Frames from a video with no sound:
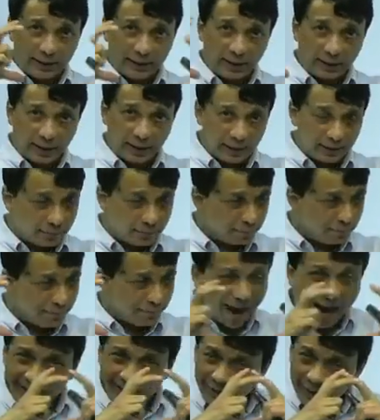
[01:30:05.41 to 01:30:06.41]
they get
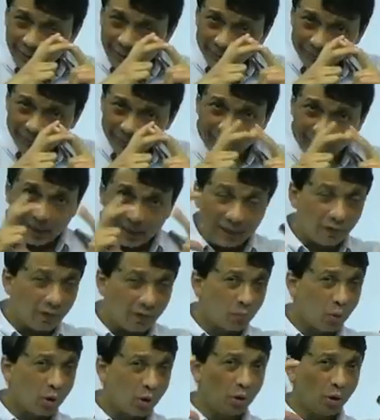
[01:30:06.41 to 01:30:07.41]
packed
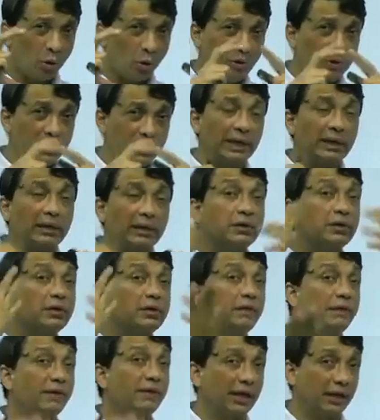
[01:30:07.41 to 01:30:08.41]
even more close, they increase
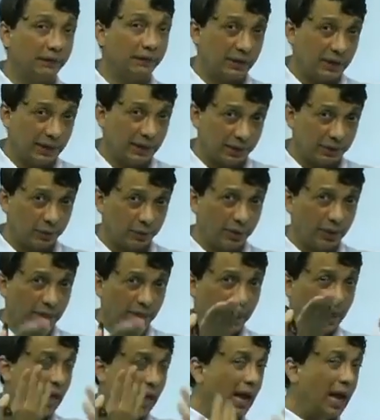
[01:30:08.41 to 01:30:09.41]
the refractive index,
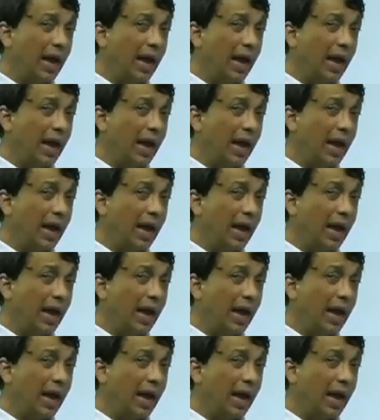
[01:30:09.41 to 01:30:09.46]
okay?